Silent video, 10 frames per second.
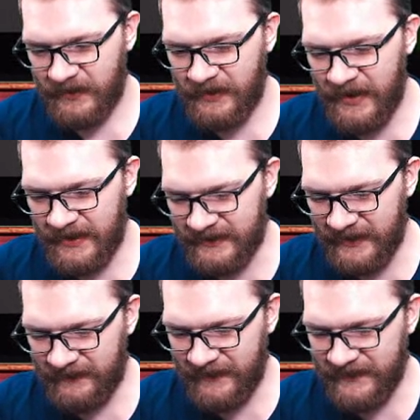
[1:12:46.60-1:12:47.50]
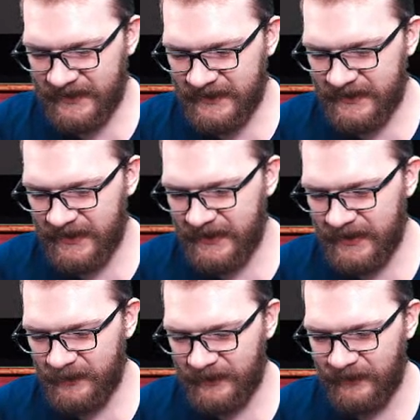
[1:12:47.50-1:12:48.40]
class tf5 cc's i
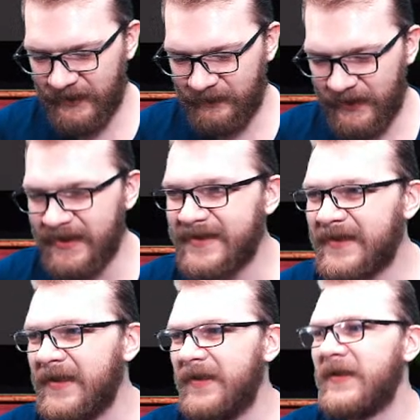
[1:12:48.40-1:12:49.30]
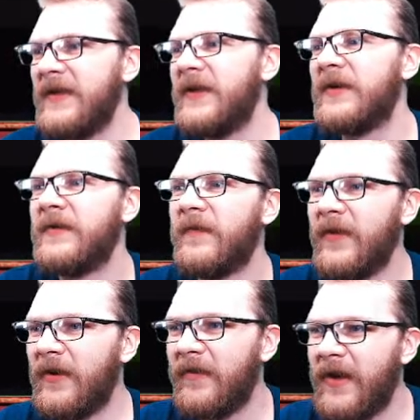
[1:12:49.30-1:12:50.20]
need but we're gonna pick a skill here
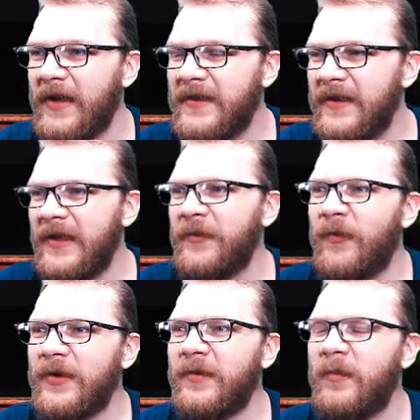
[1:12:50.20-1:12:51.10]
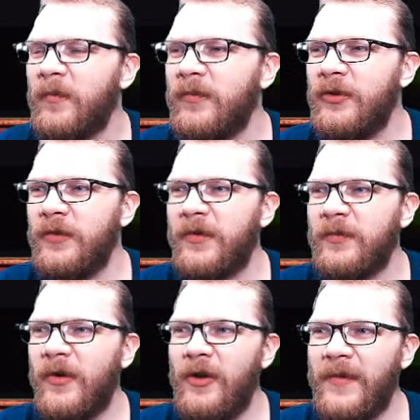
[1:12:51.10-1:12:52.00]
you know ideally i would want to dupe
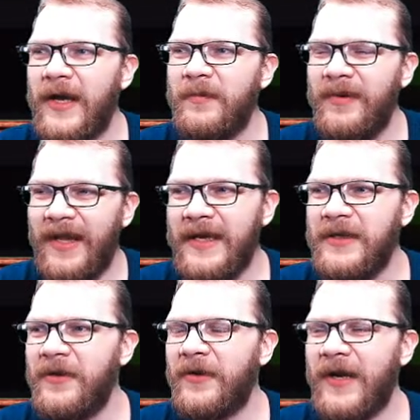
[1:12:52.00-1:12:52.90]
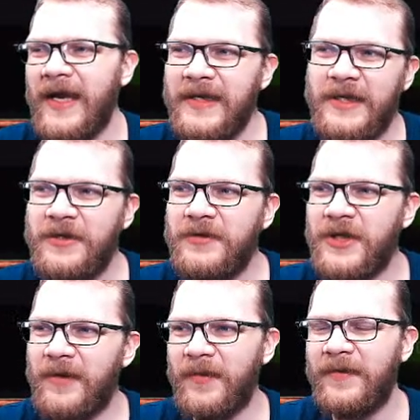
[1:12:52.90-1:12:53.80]
on man blade or any new
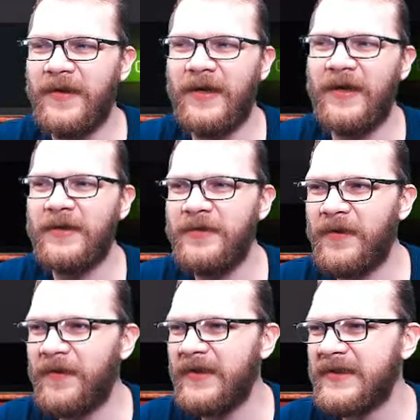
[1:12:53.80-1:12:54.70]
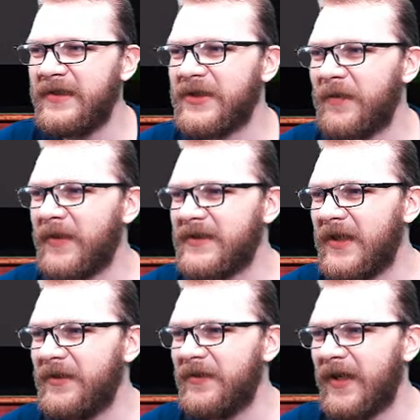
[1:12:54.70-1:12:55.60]
champion there are like two or three skill champions
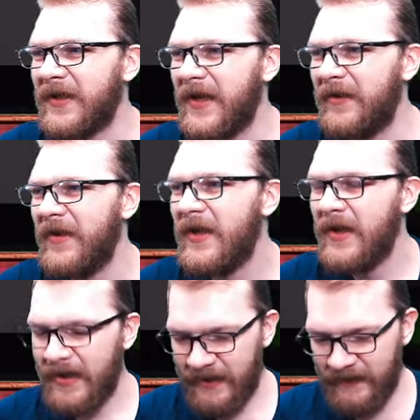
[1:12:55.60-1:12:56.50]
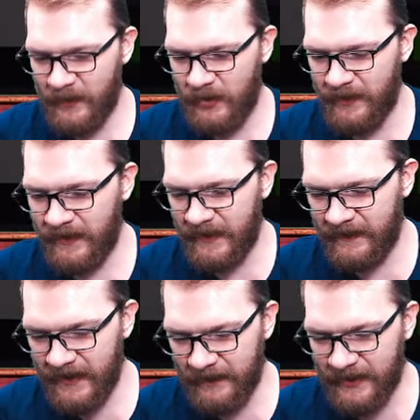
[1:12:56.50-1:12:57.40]
that i do not have at the moment. I
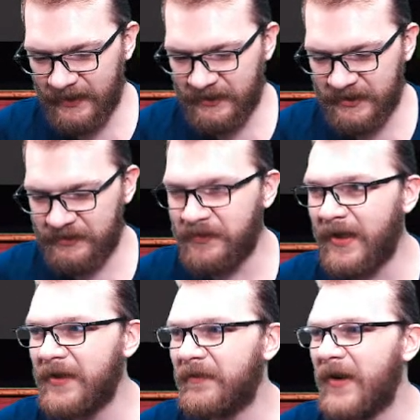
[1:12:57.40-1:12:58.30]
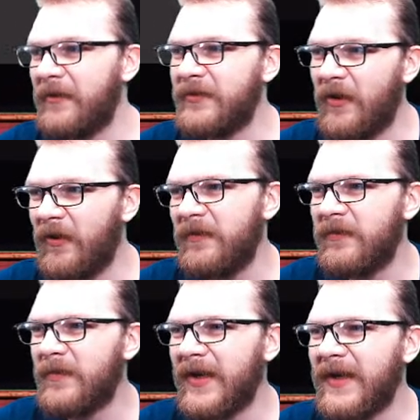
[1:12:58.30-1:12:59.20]
think I'm going to just try and round off
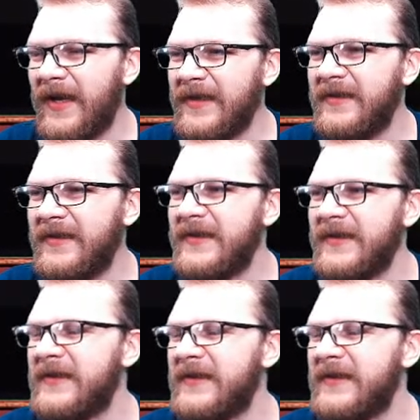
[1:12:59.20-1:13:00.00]
my catalyst.